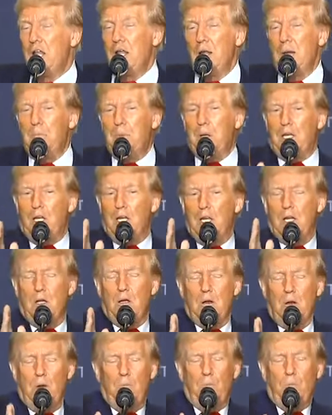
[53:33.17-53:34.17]
But, you
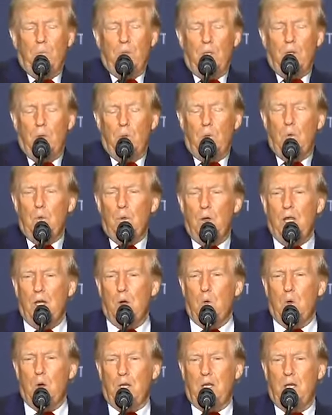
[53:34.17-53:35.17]
know, we want a
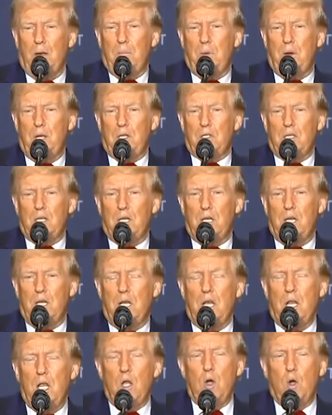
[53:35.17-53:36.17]
working
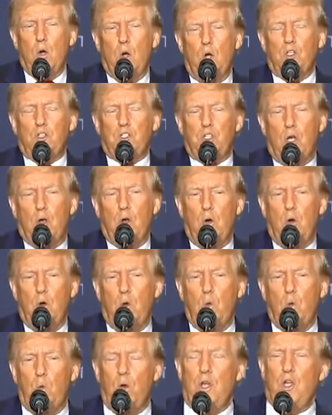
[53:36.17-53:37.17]
president. Also,
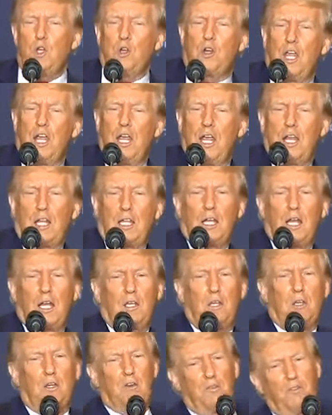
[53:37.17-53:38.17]
when you can't get
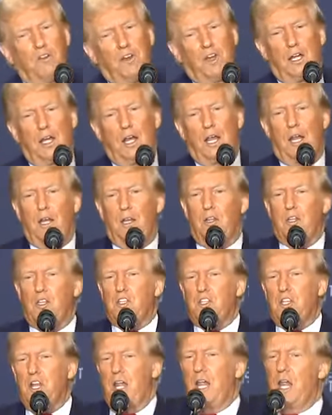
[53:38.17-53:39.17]
your feet out of the
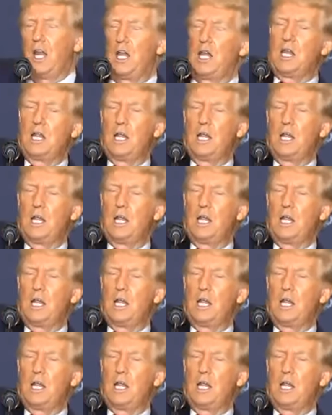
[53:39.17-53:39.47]
sand,